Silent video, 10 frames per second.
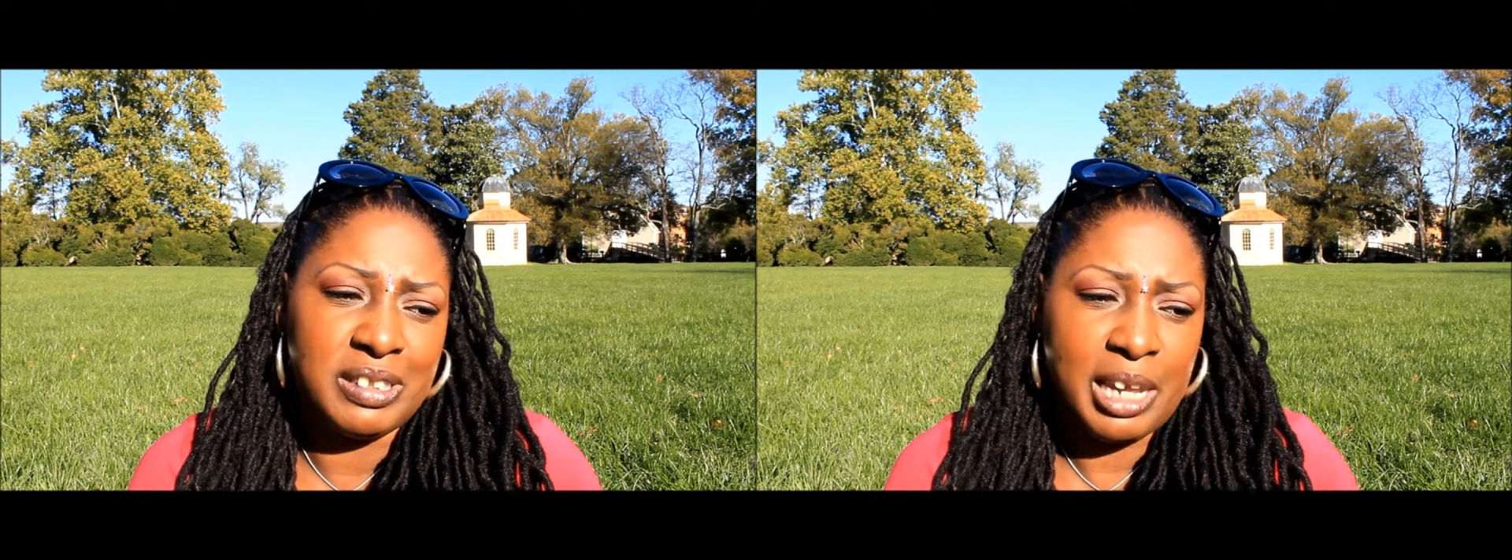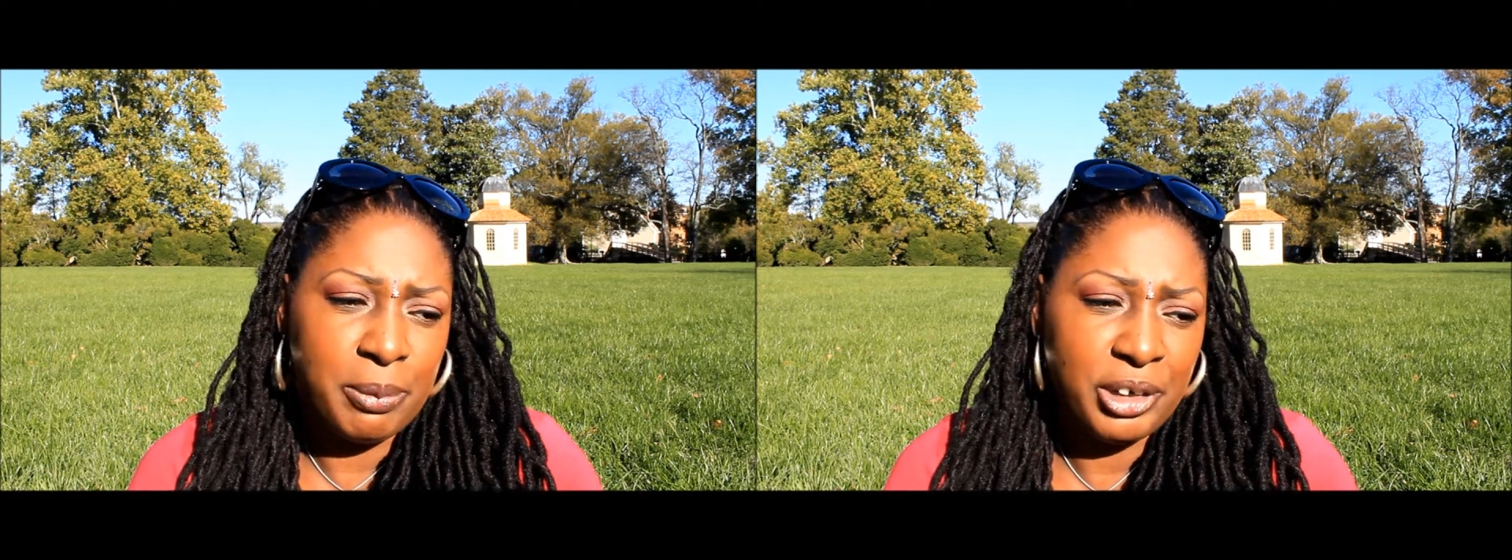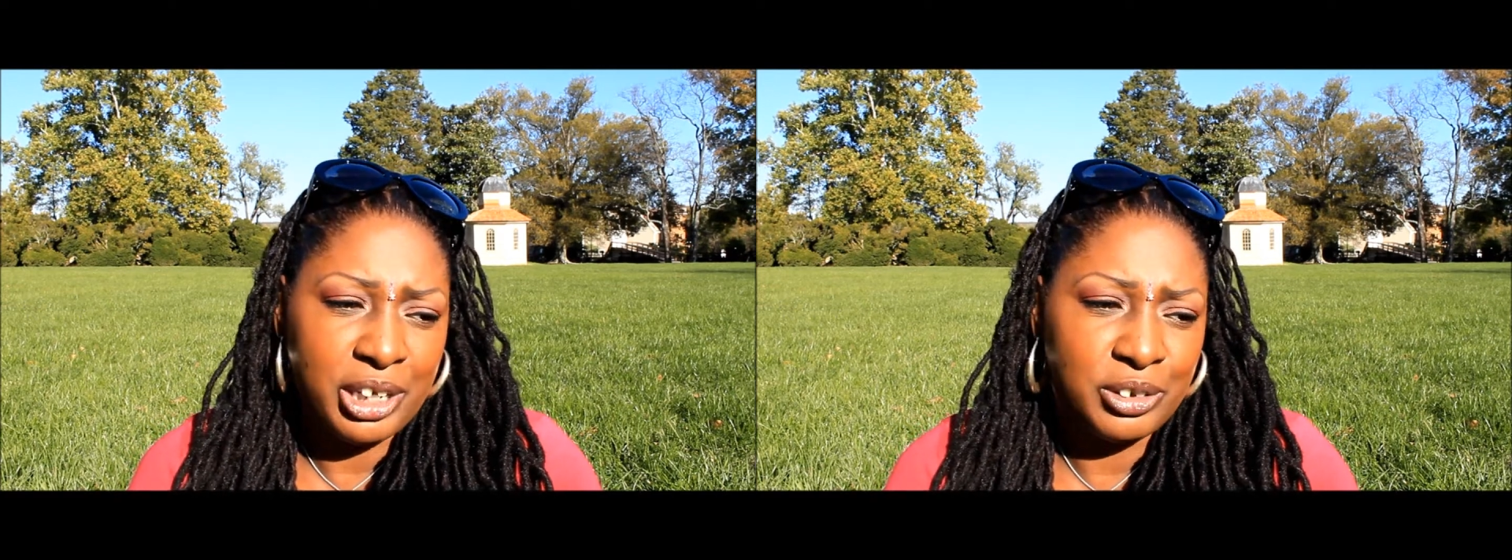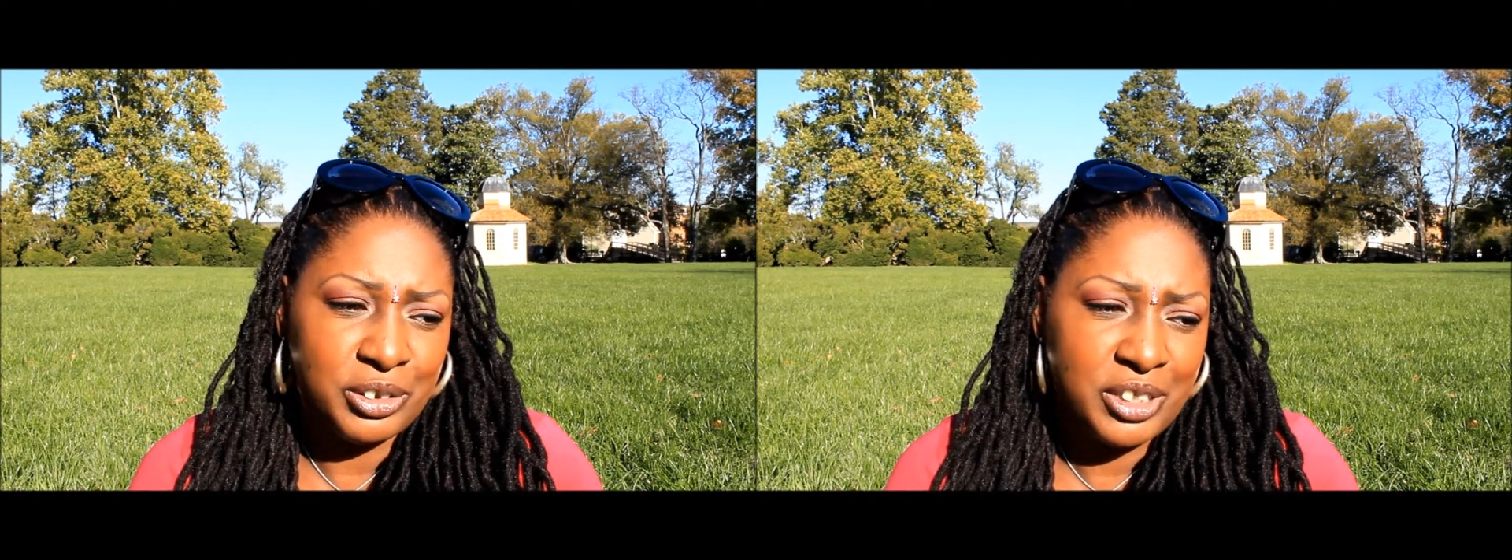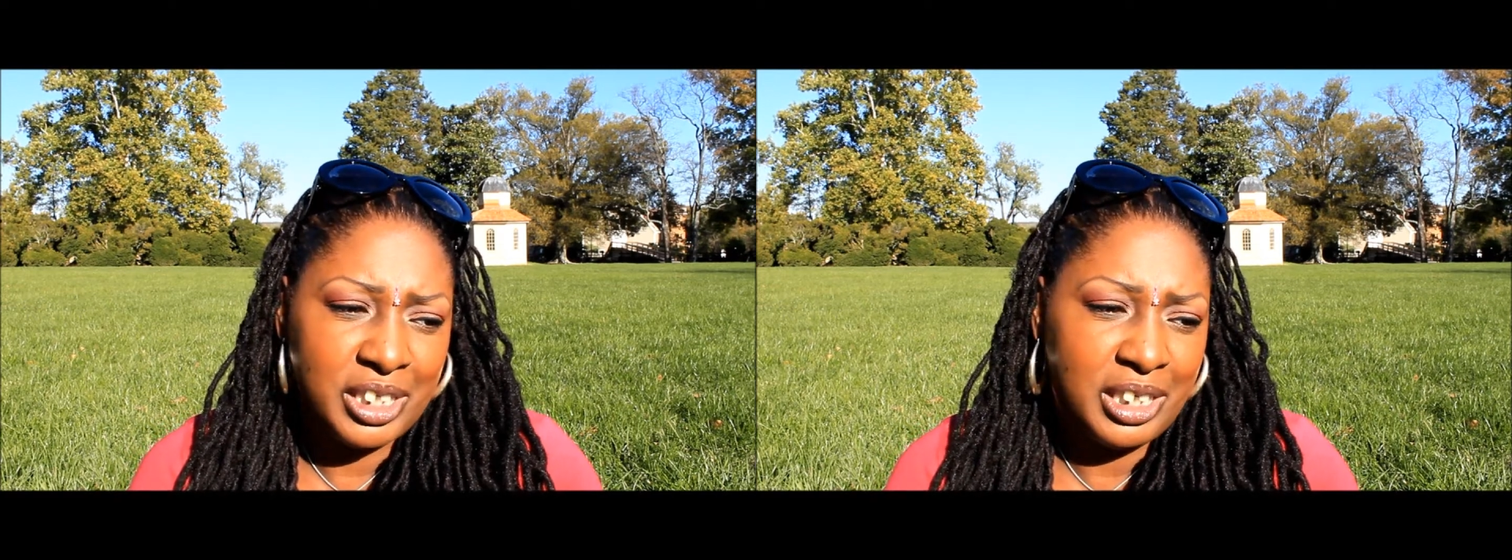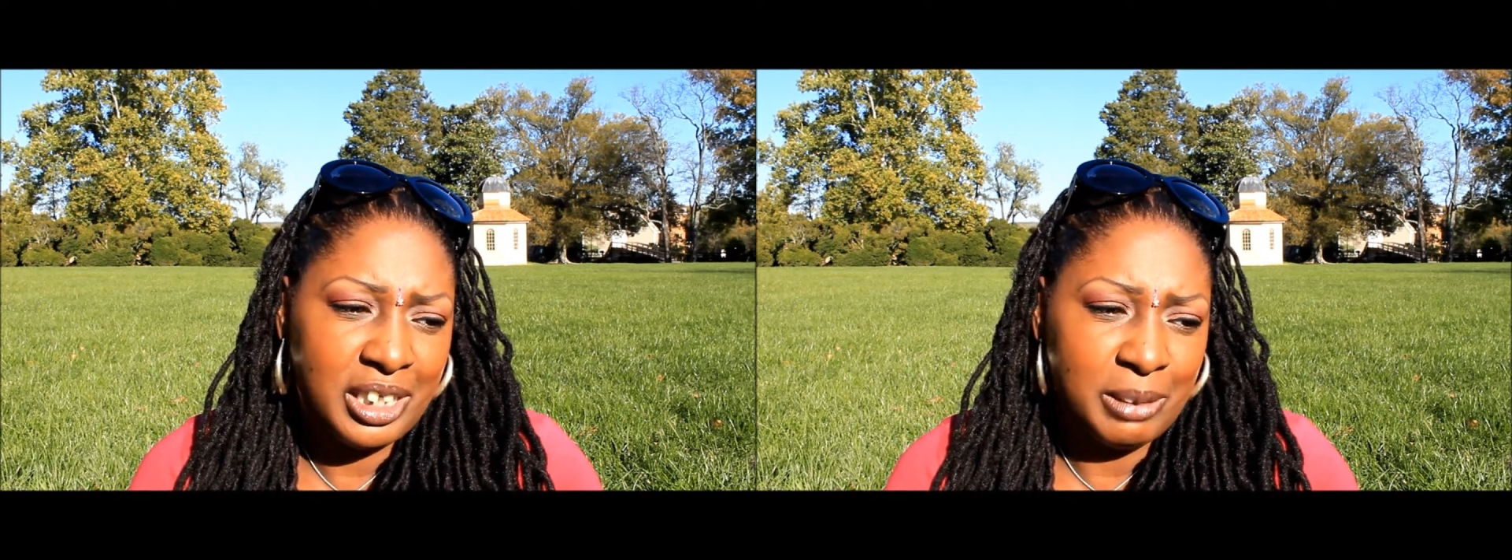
laboring under the